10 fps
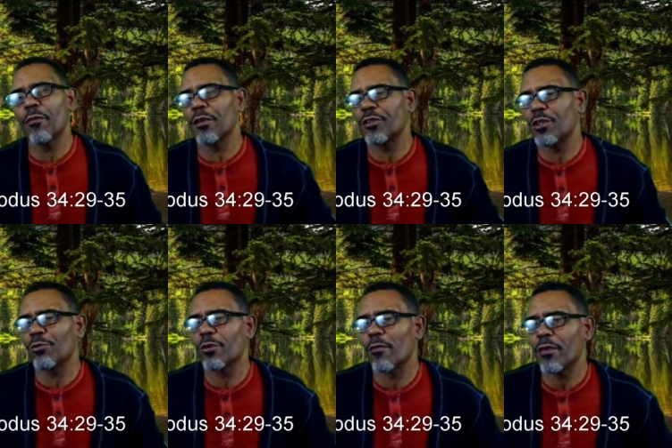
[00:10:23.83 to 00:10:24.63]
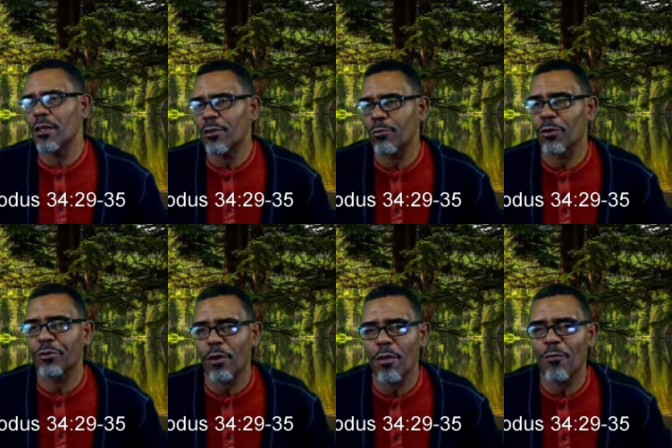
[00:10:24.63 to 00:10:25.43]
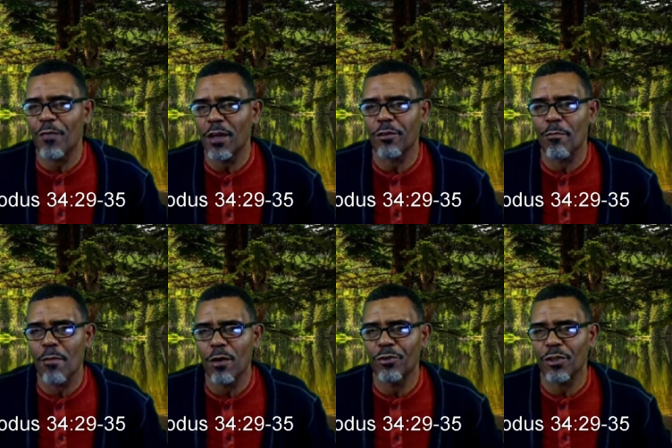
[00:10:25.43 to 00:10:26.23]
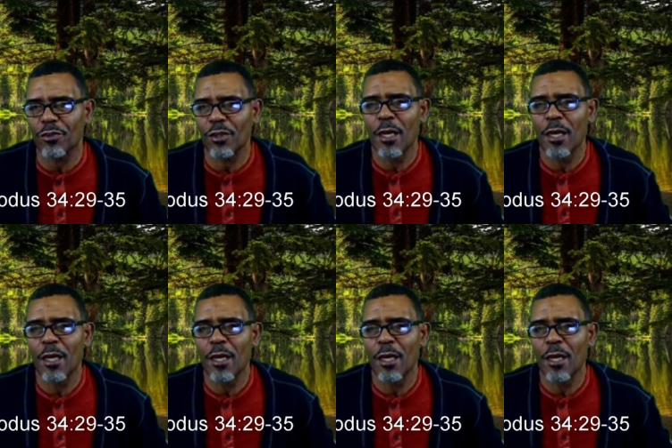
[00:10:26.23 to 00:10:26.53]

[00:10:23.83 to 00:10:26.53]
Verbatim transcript: the children of Israel saw the face of Moses,